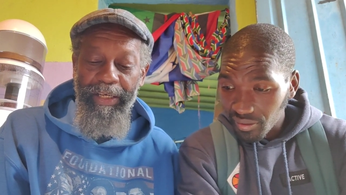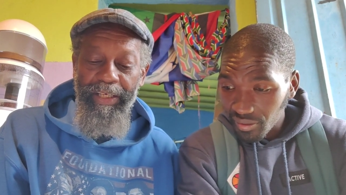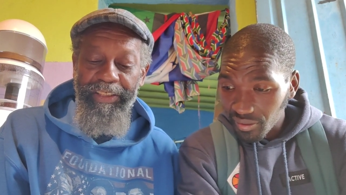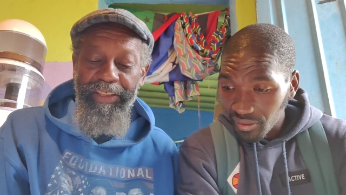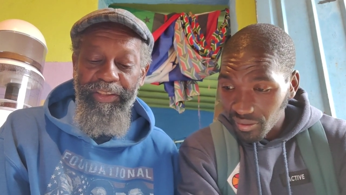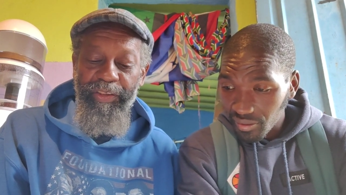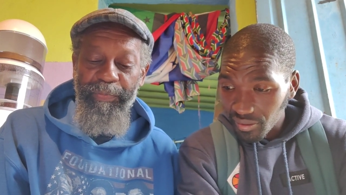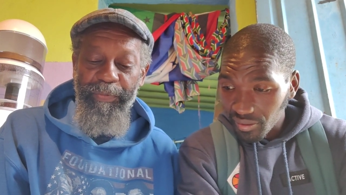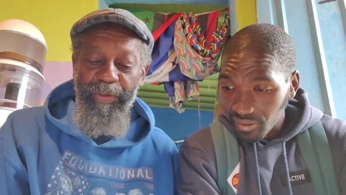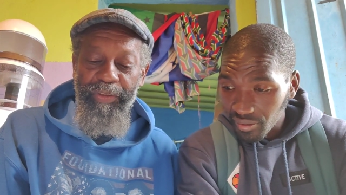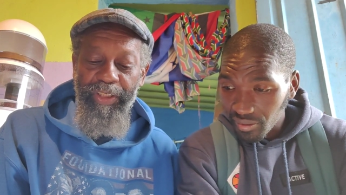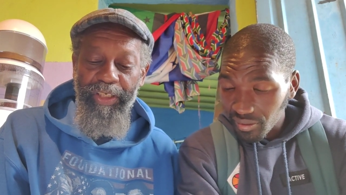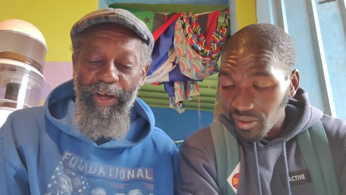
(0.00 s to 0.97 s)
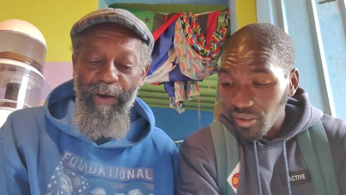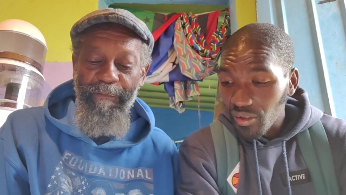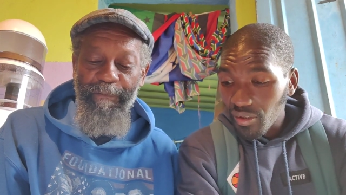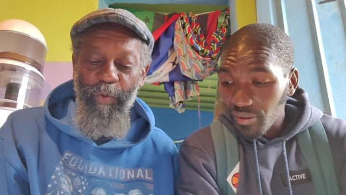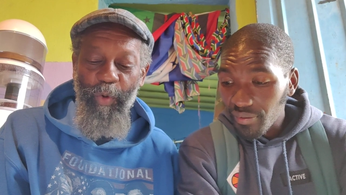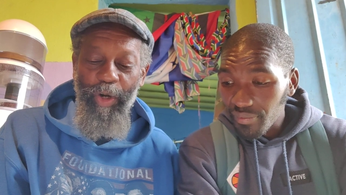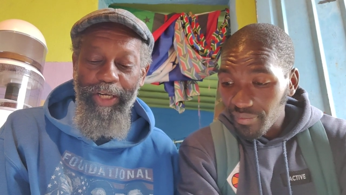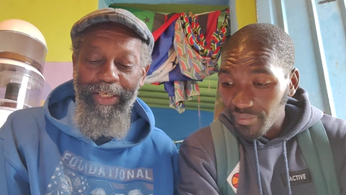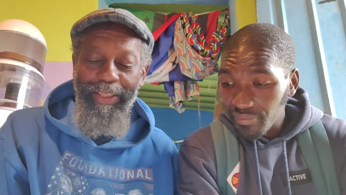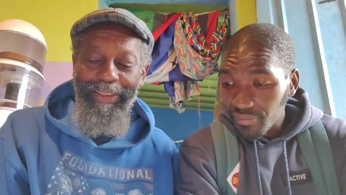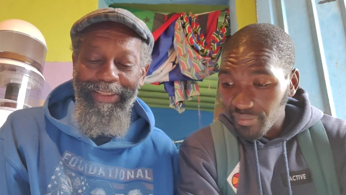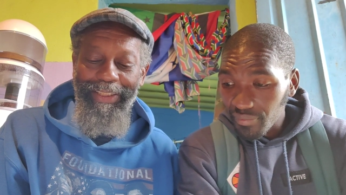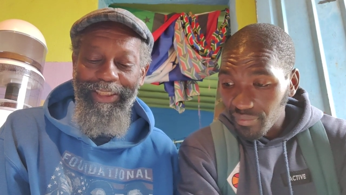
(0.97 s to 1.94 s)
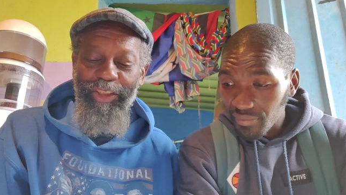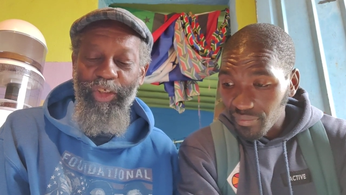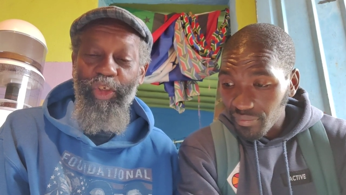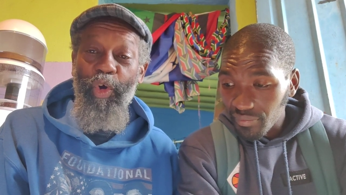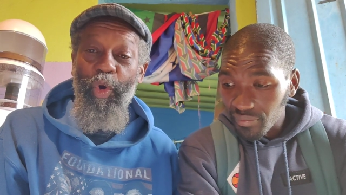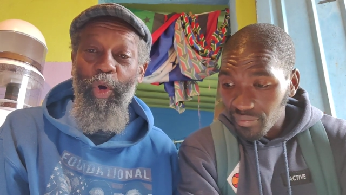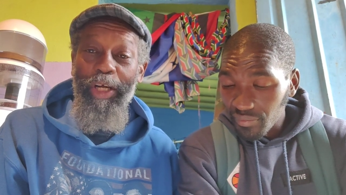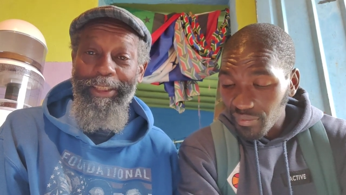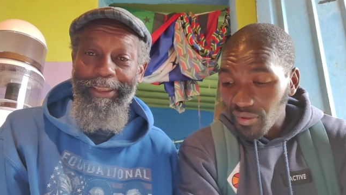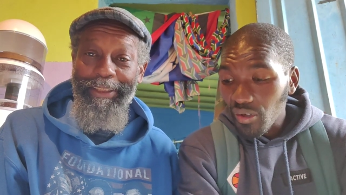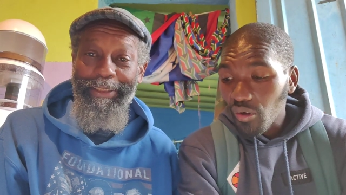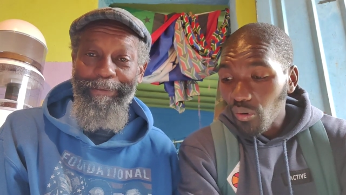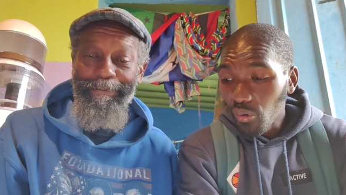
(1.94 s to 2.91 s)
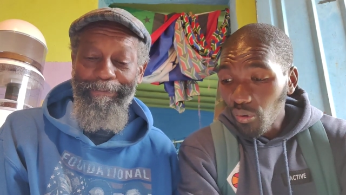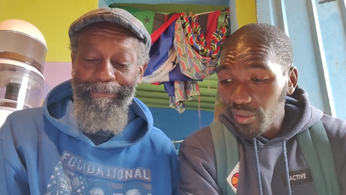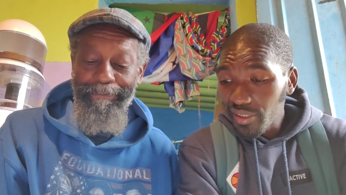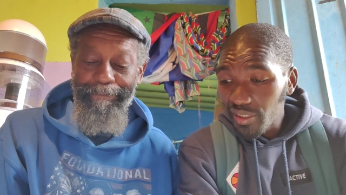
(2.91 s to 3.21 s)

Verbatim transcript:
Speaker 1: "Listen to music. Avoid listening to noise."